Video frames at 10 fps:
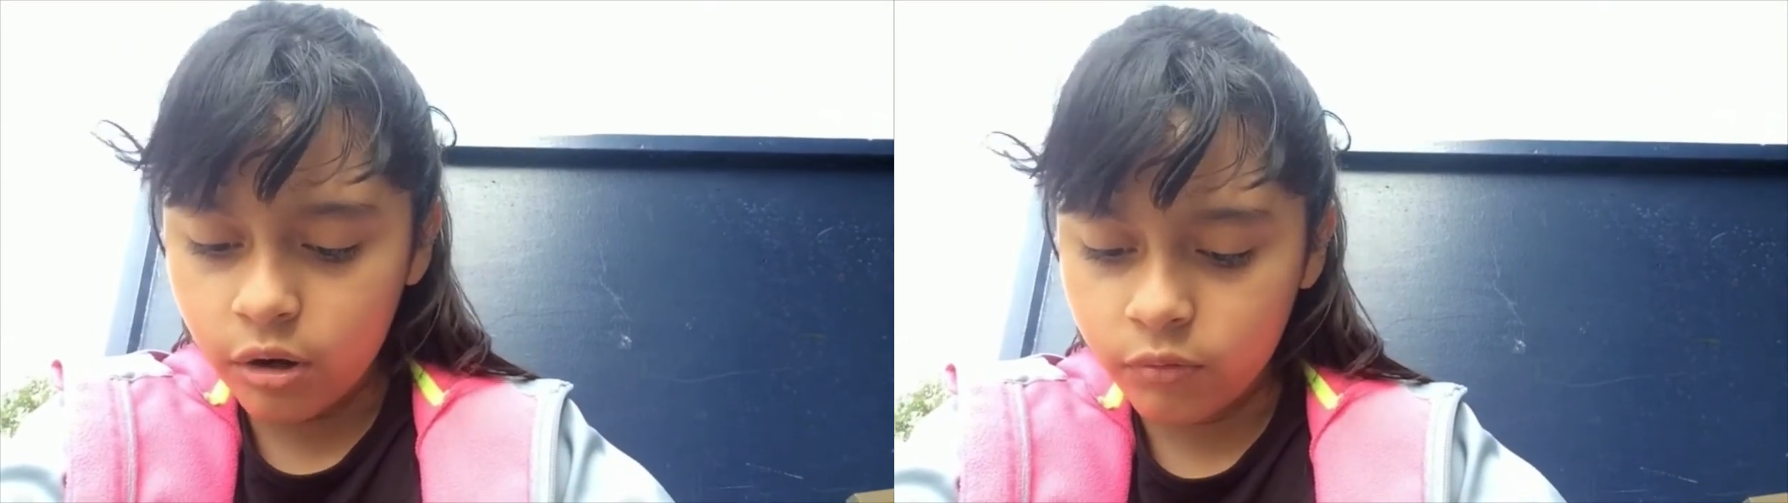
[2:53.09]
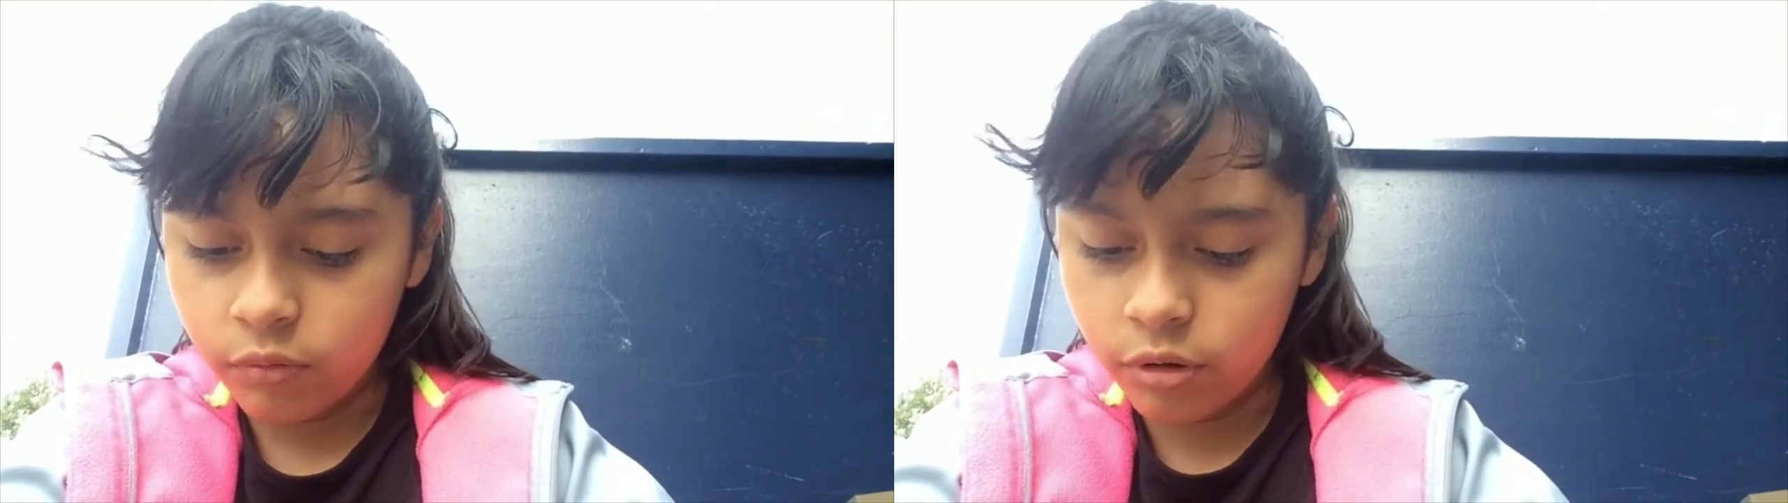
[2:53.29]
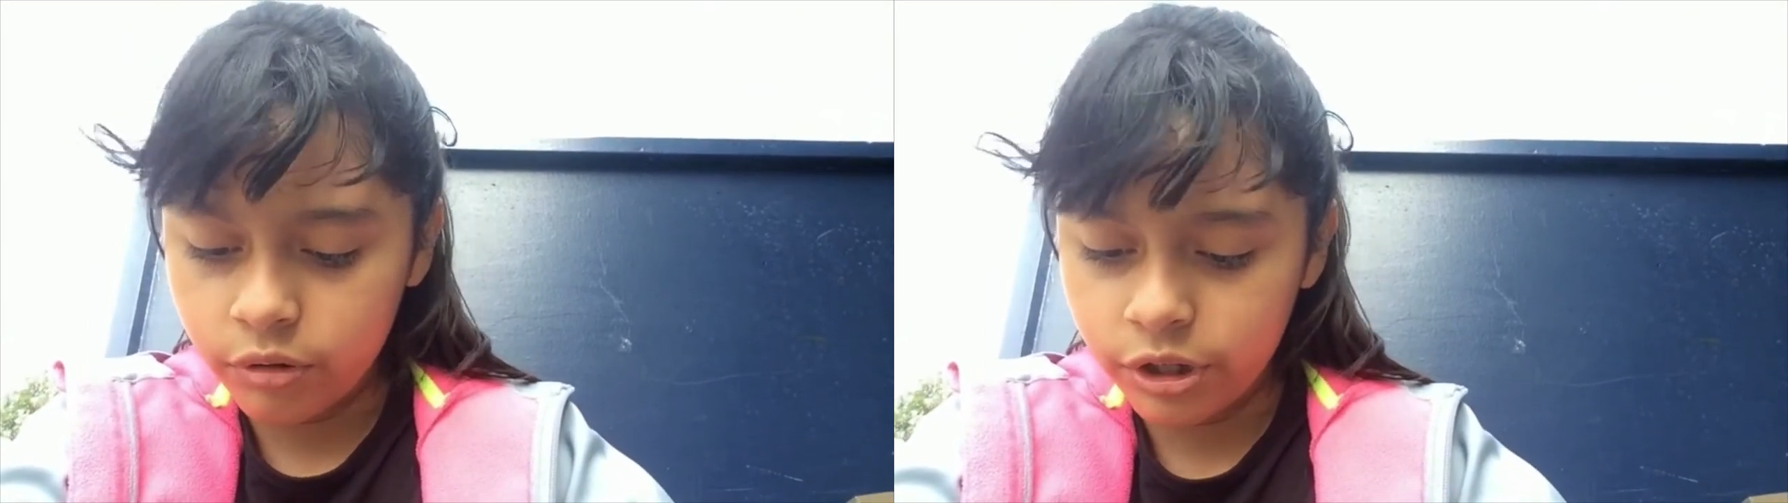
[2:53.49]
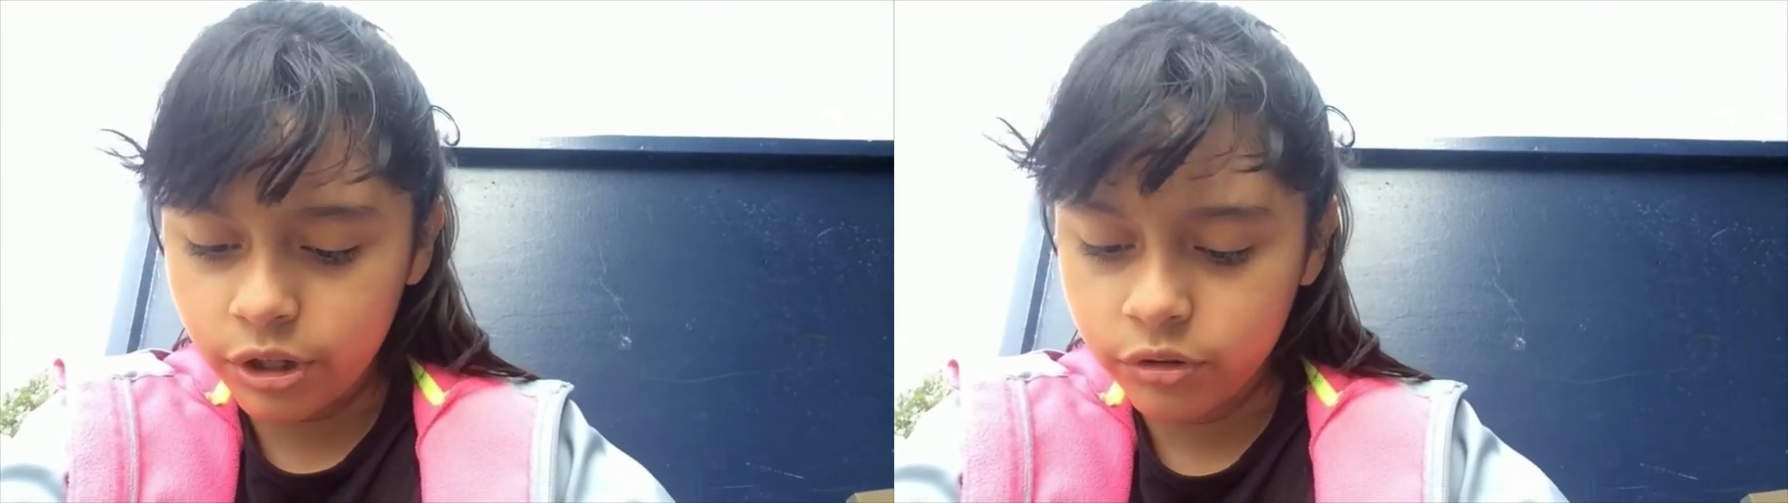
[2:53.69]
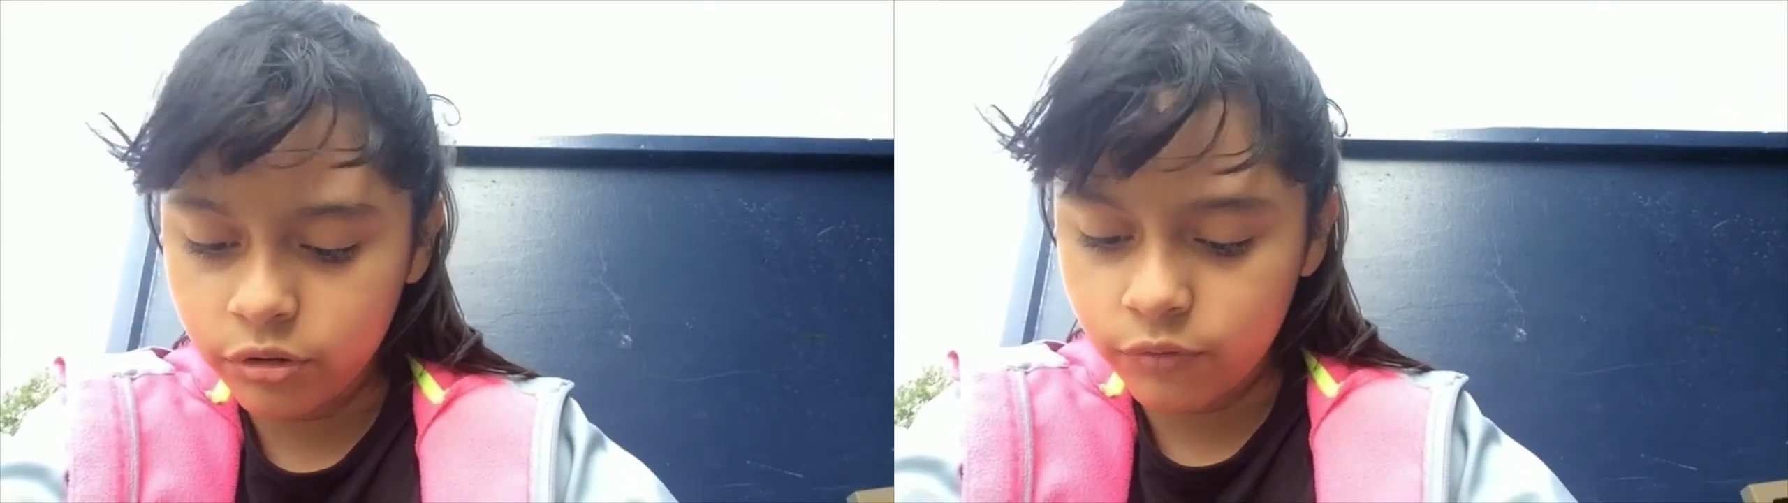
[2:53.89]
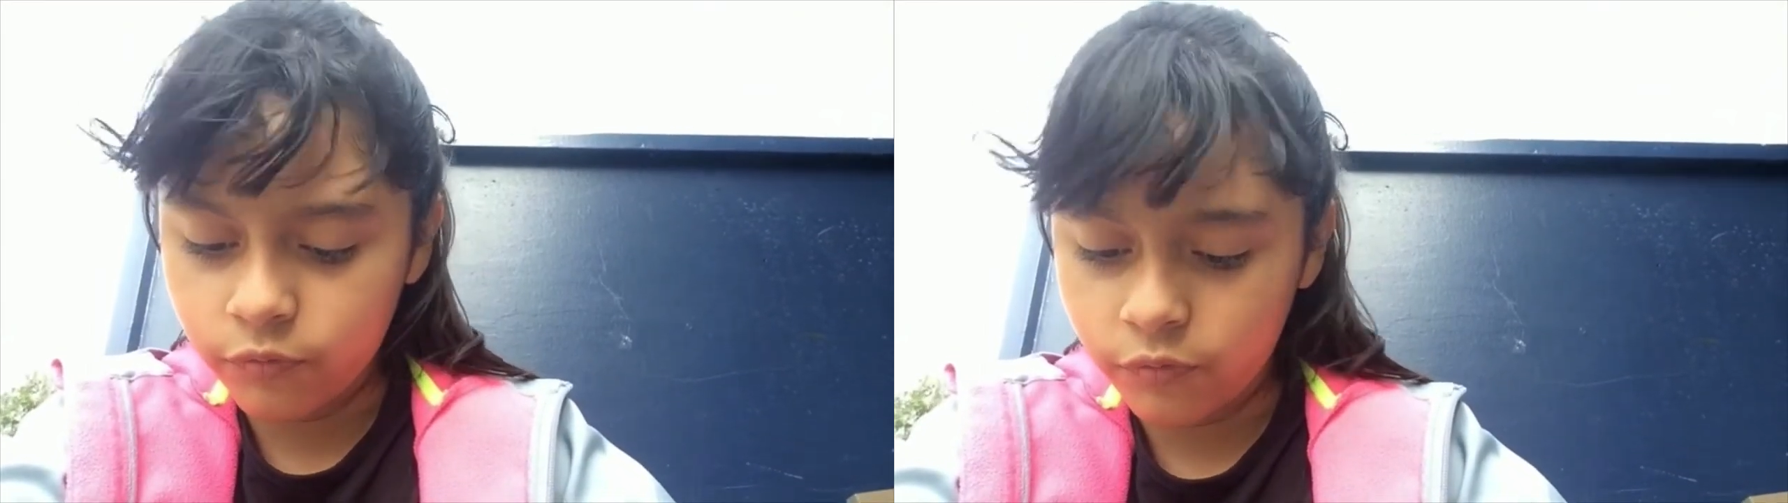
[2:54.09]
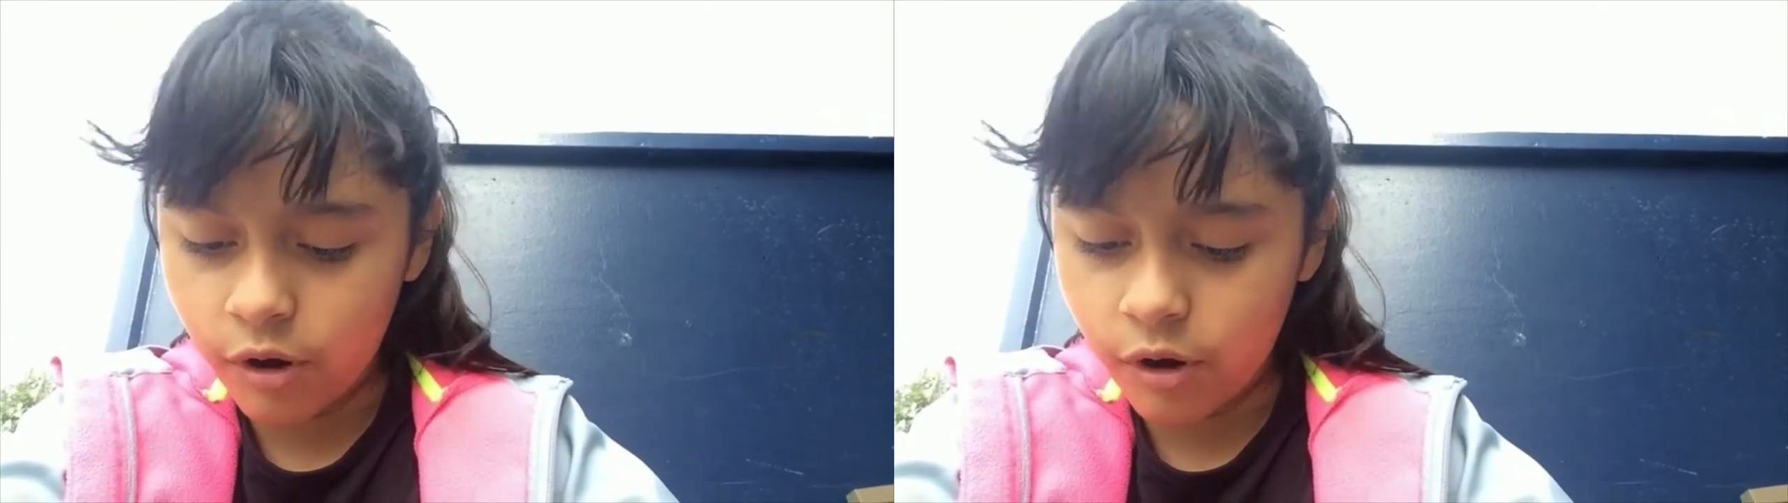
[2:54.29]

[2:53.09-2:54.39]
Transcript: according to